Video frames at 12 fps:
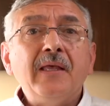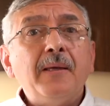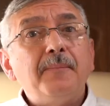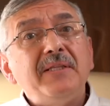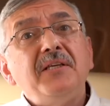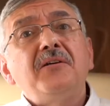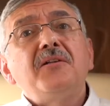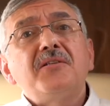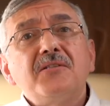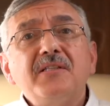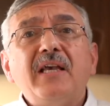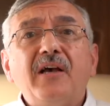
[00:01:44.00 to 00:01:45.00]
Medical
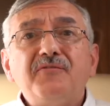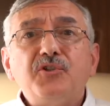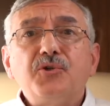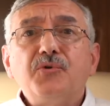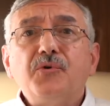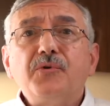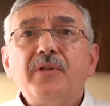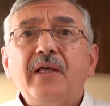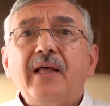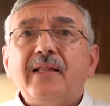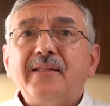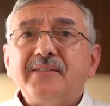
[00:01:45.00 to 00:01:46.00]
studies have shown
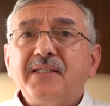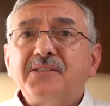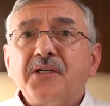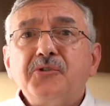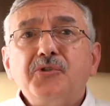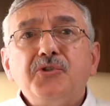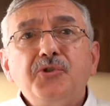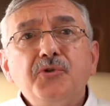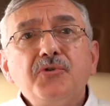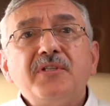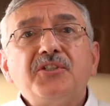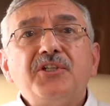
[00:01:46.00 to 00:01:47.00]
that it can
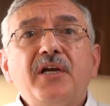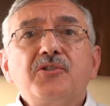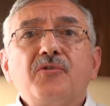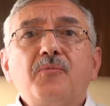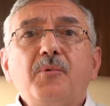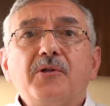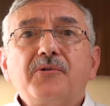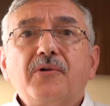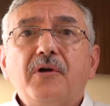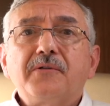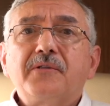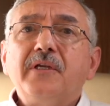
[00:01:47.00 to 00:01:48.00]
reduce the chance of blood
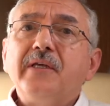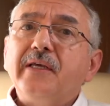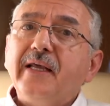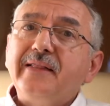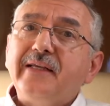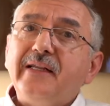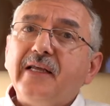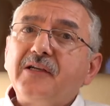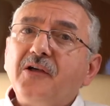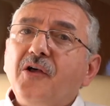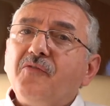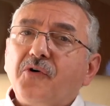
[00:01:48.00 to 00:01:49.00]
clot in the leg
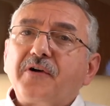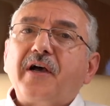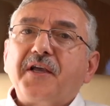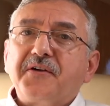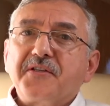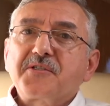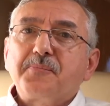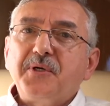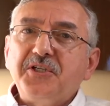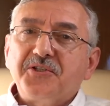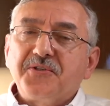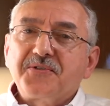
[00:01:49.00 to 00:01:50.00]
for high-risk
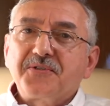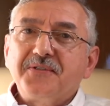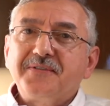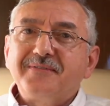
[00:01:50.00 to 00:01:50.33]
patients.